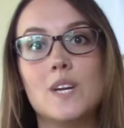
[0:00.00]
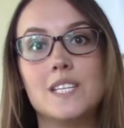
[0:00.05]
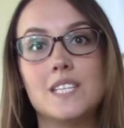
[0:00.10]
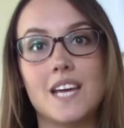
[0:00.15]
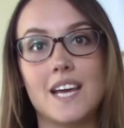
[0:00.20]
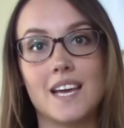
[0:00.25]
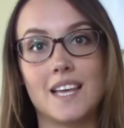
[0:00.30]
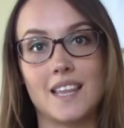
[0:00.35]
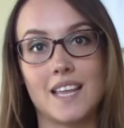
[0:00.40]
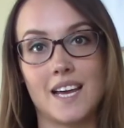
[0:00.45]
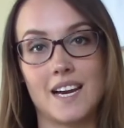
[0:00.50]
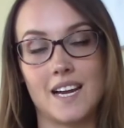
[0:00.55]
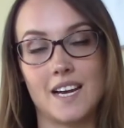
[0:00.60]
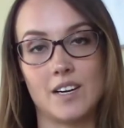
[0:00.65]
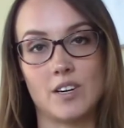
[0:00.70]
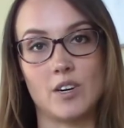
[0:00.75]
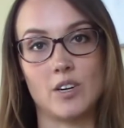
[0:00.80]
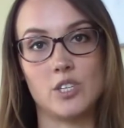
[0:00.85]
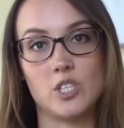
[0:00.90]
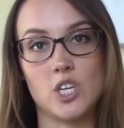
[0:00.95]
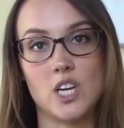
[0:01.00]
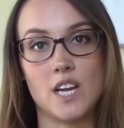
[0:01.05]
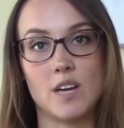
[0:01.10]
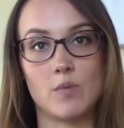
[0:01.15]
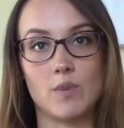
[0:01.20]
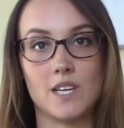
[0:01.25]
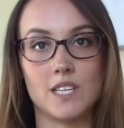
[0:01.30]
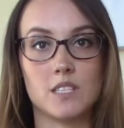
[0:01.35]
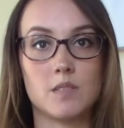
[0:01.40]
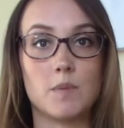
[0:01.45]
take that energy and
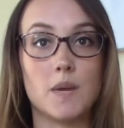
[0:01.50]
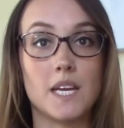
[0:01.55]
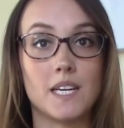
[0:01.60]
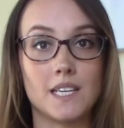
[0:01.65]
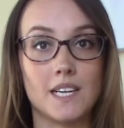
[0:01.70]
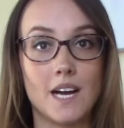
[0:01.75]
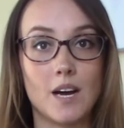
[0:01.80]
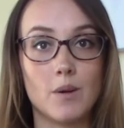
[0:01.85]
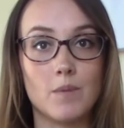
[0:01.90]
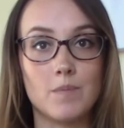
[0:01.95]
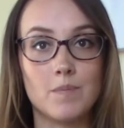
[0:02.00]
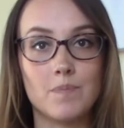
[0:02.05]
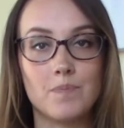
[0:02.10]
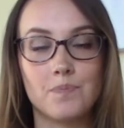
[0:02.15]
we expand it out.